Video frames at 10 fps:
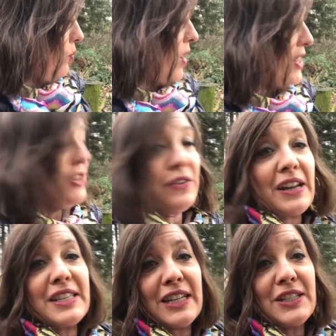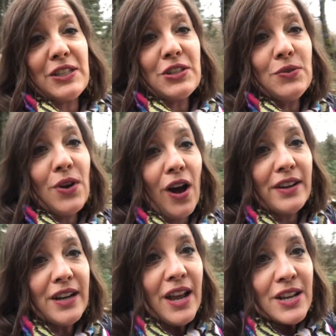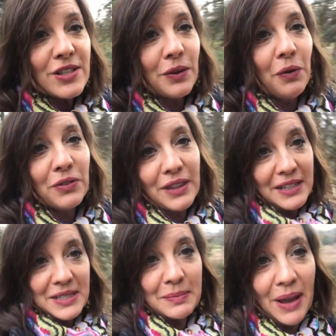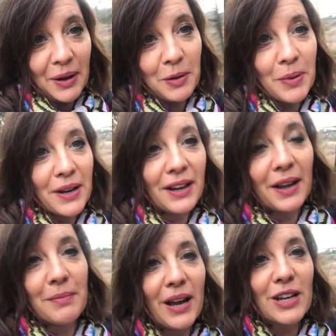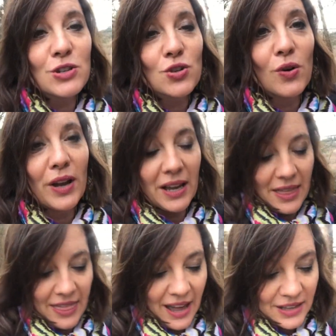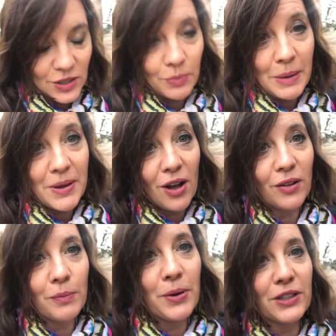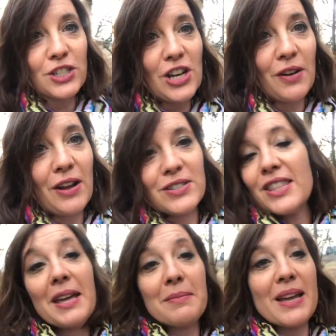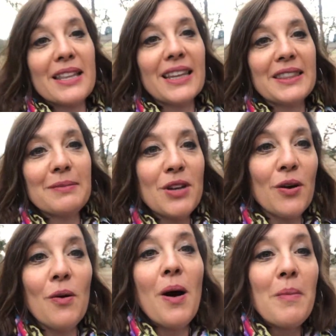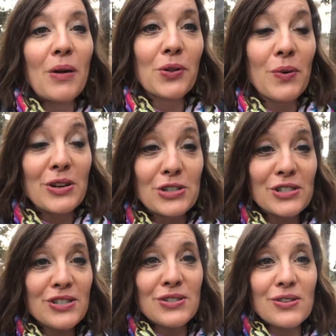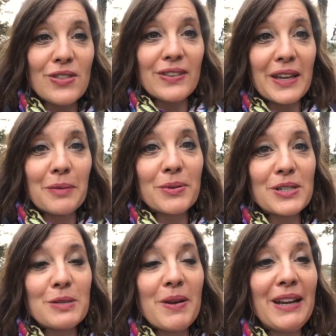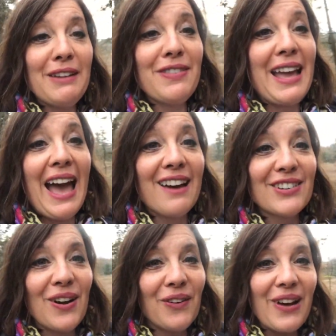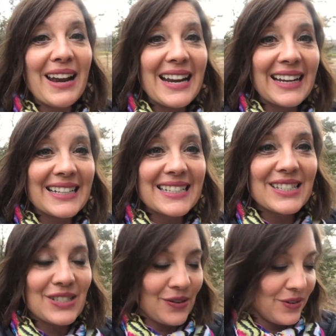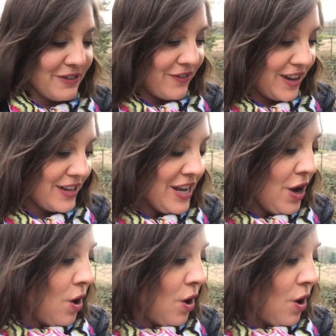one in the United States and 2 not. So hopefully that doesn't matter, but I enjoy that. So maybe I'll put the shout out to them and let them know about the questions so that they can participate if they haven't already, because it's totally fun.